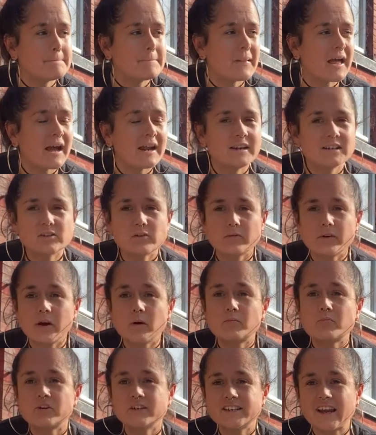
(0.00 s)
and is a real
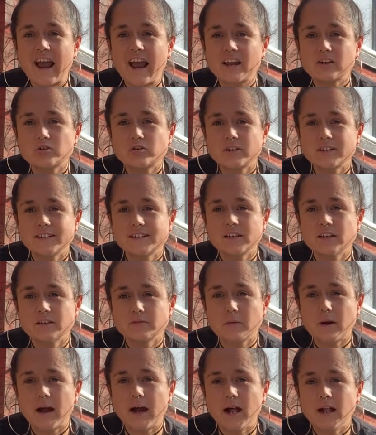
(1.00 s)
protectress
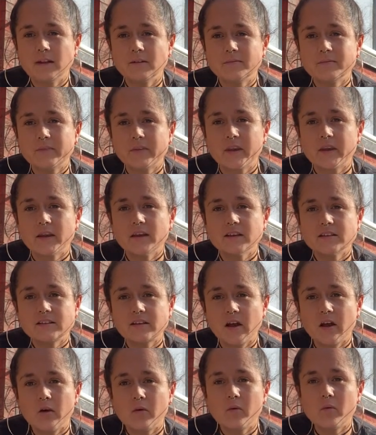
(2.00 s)
as well.
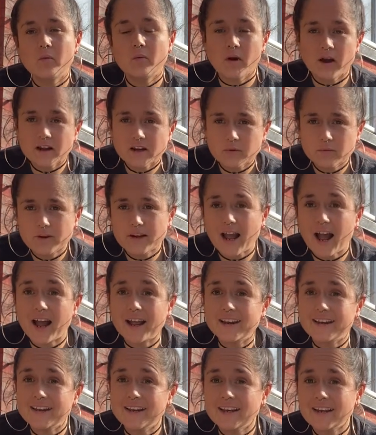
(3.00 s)
So working with
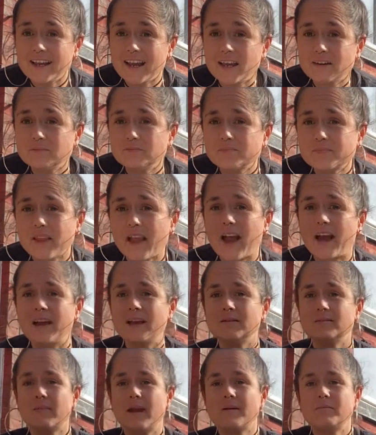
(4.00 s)
carnelian,
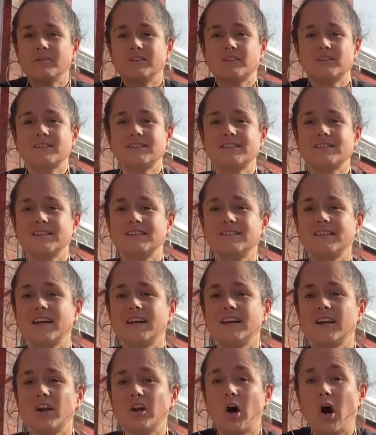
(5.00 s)
and maybe just
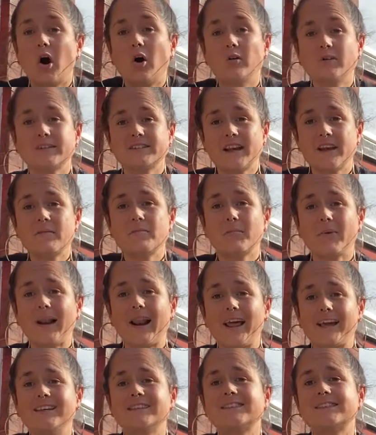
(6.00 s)
sitting and holding,
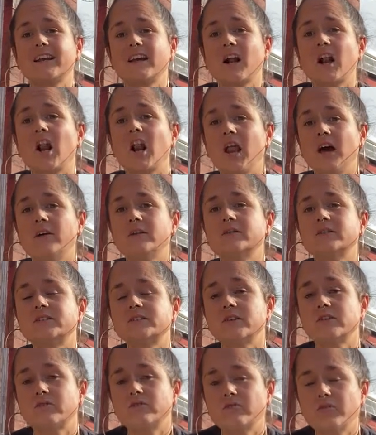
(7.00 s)
placing close
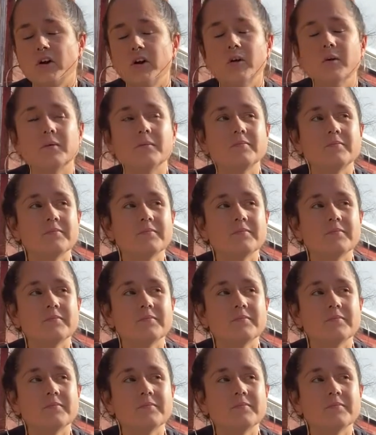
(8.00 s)
to the root,